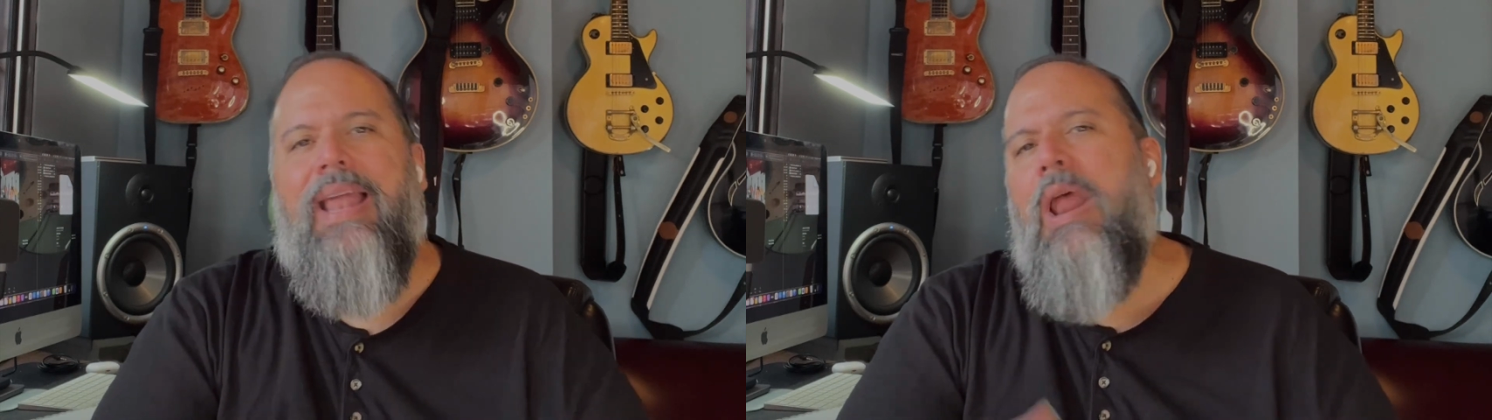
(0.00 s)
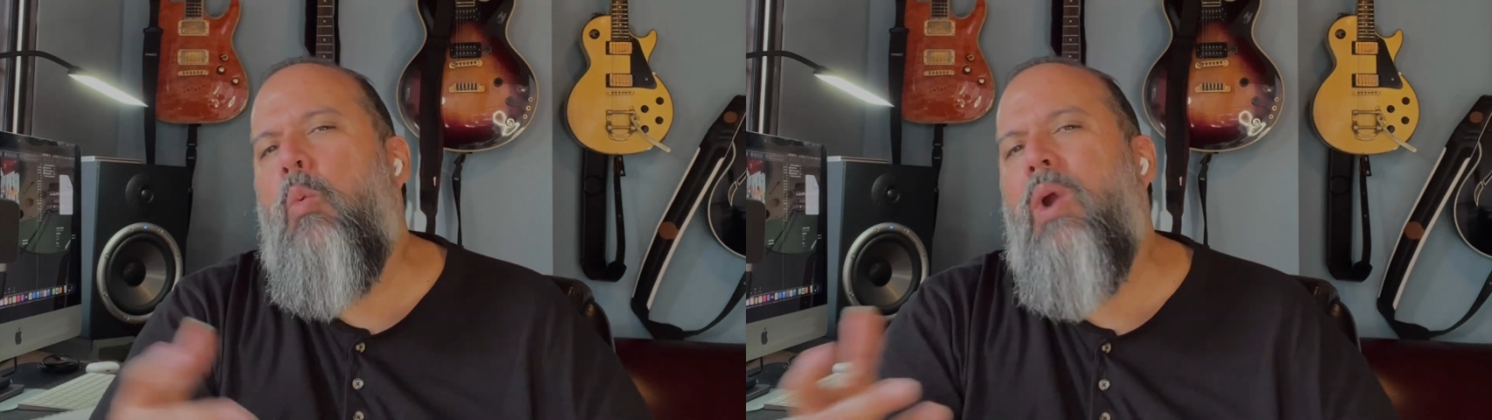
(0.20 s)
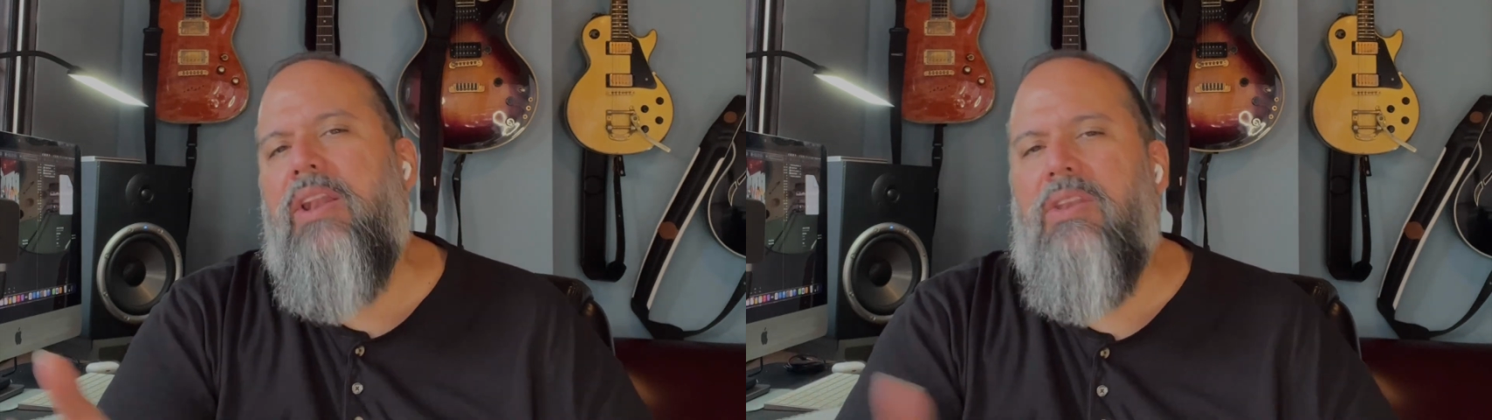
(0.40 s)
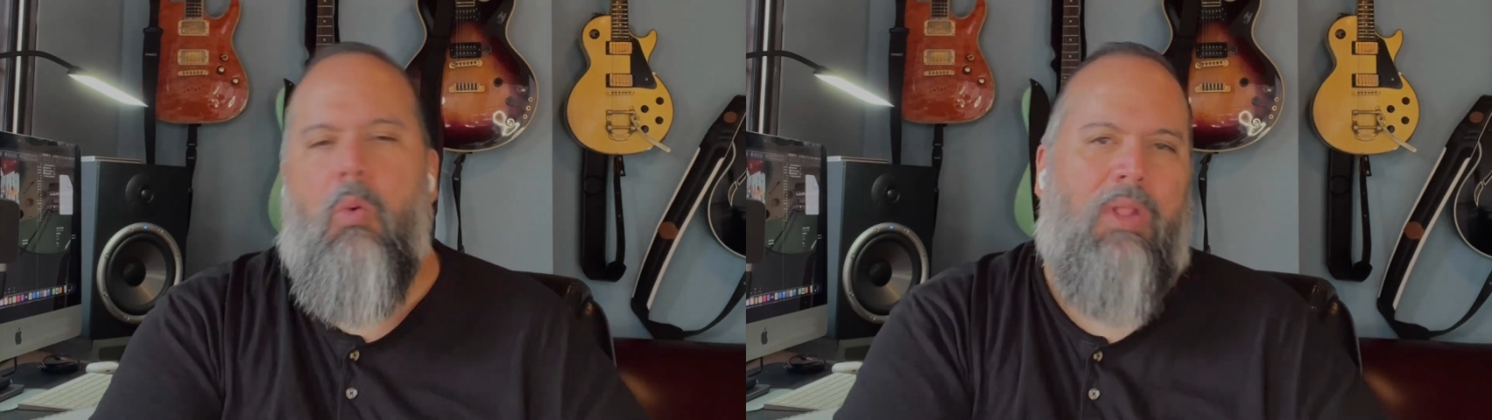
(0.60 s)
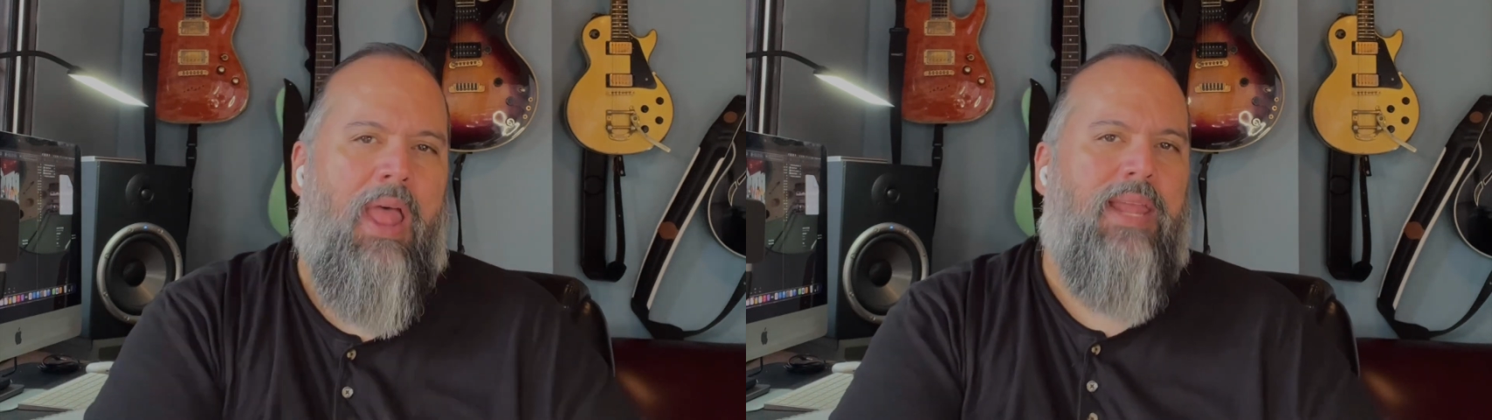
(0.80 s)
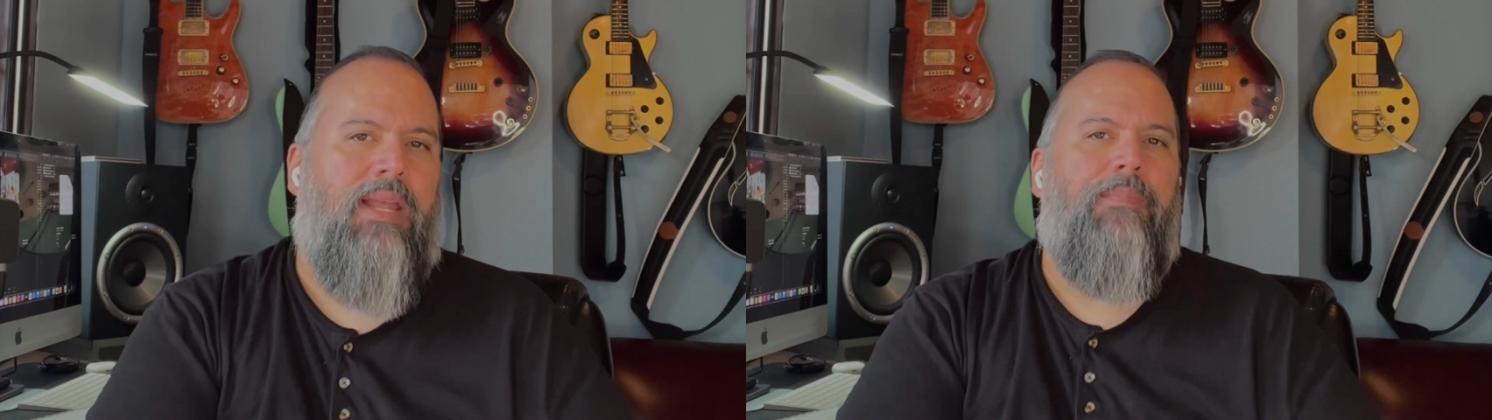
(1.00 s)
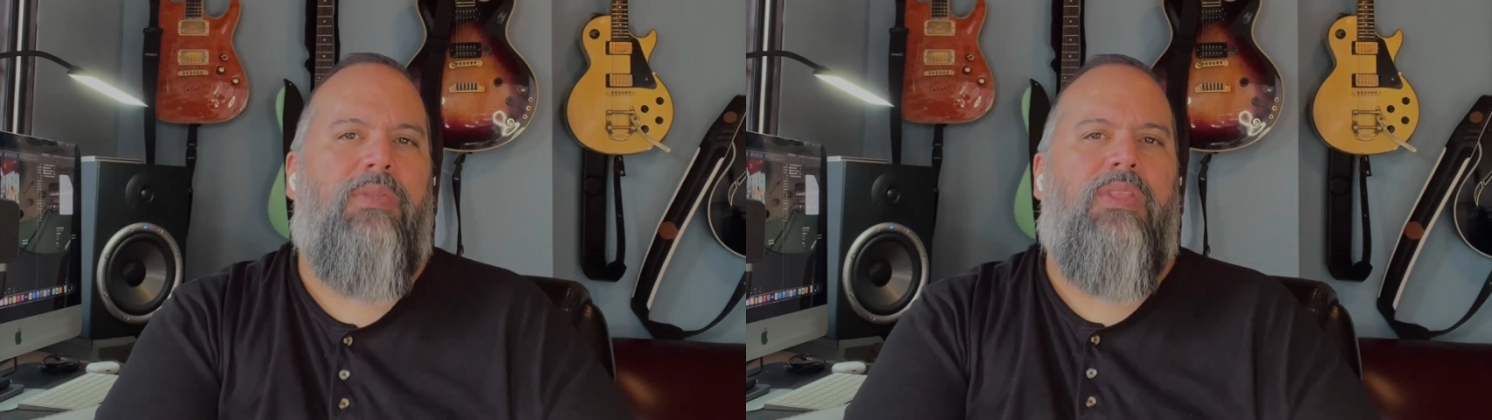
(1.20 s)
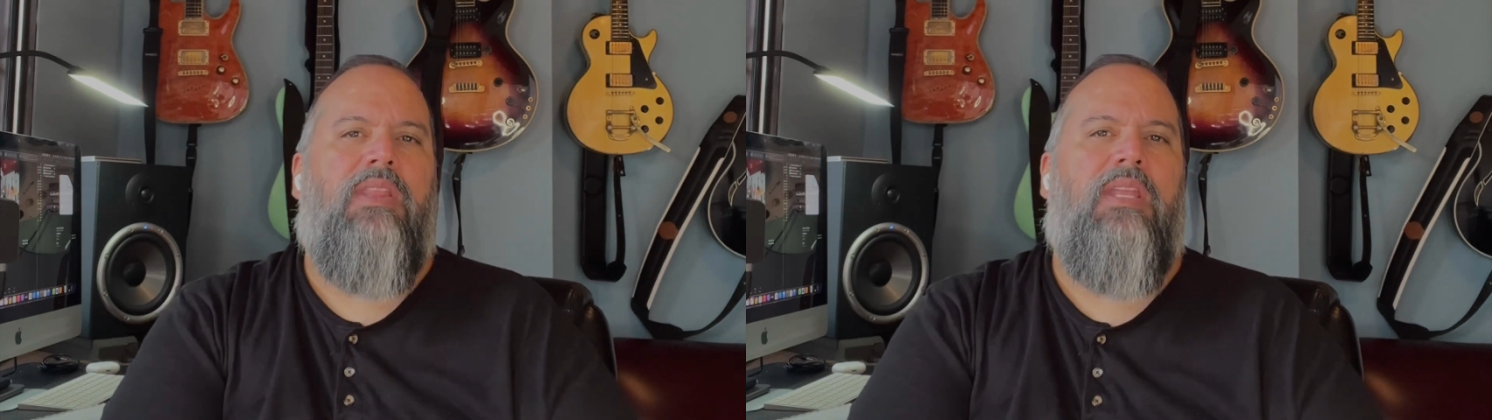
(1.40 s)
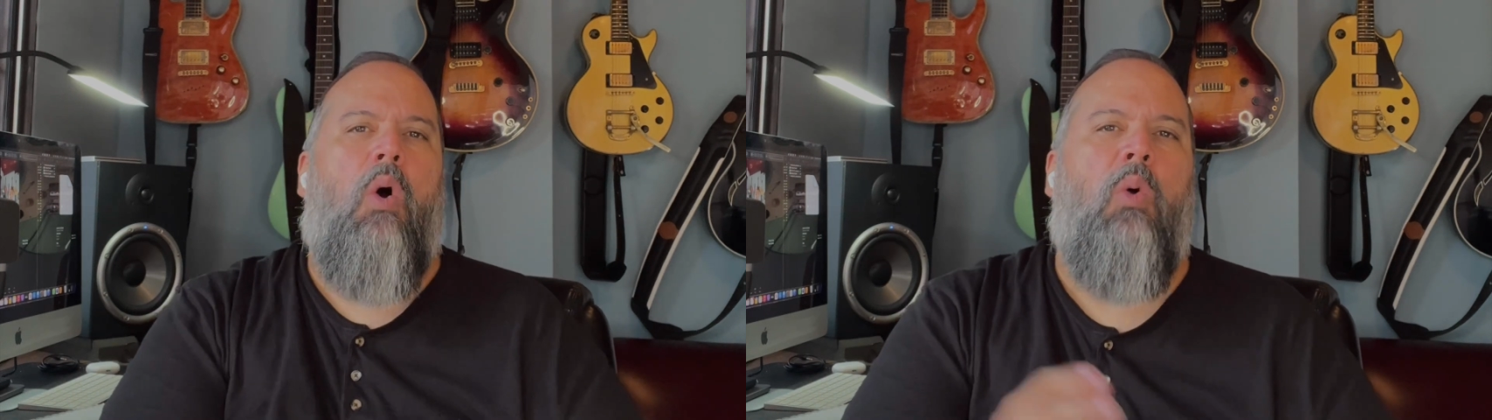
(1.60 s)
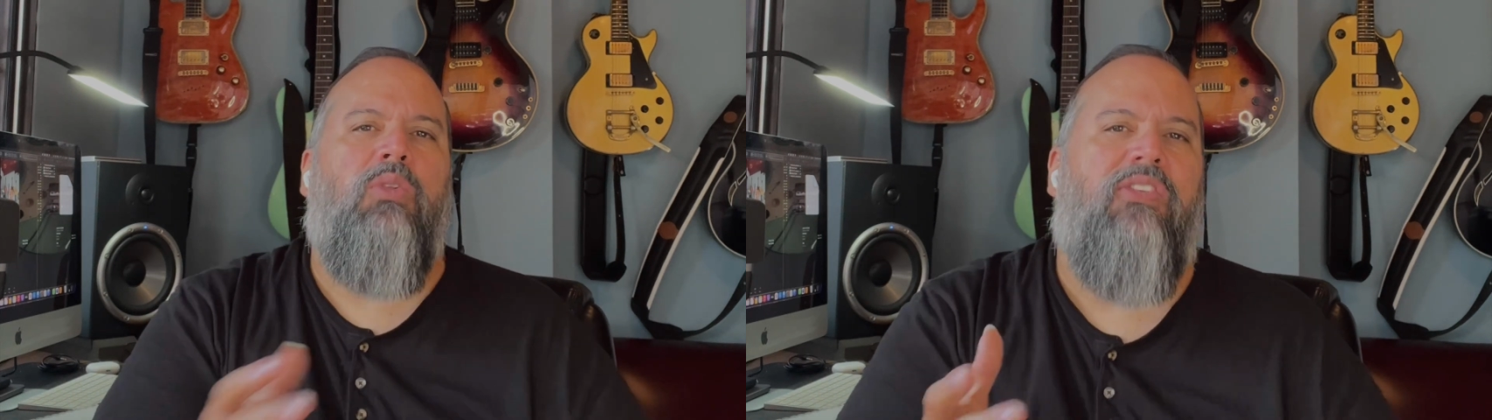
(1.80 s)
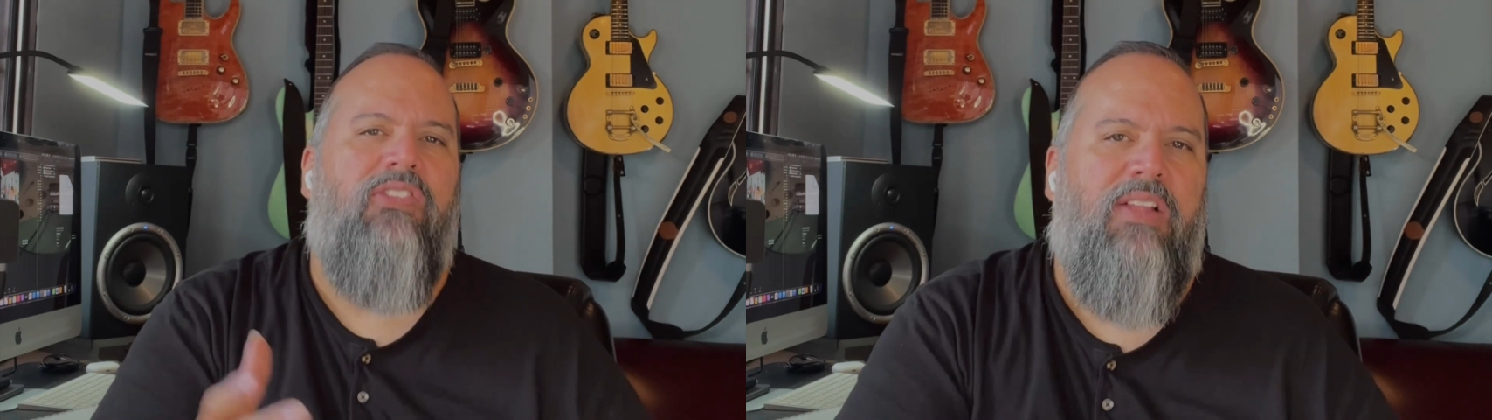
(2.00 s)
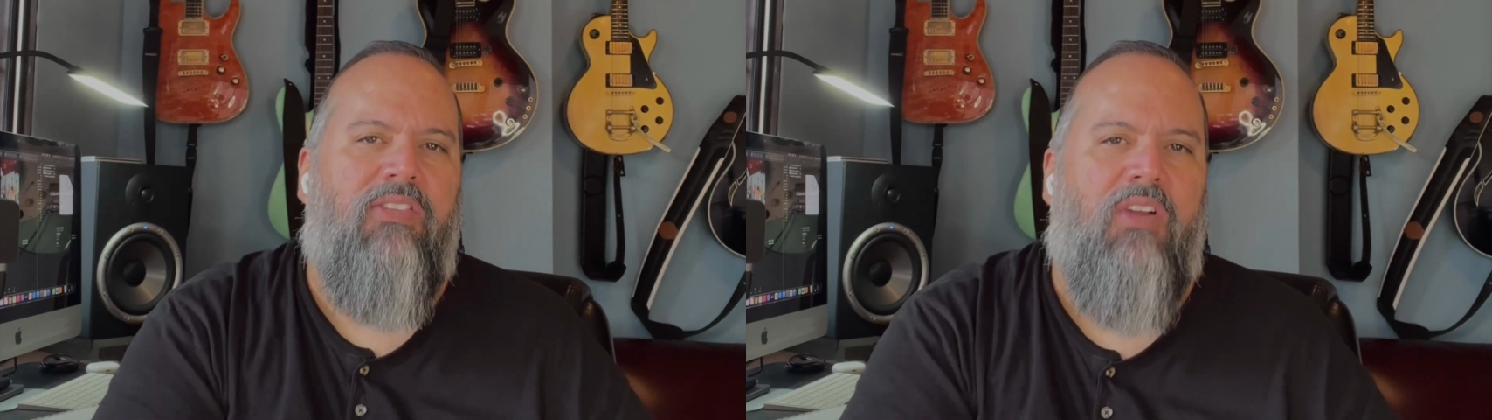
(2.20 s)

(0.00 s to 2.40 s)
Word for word: Now, what I don't like, the older synths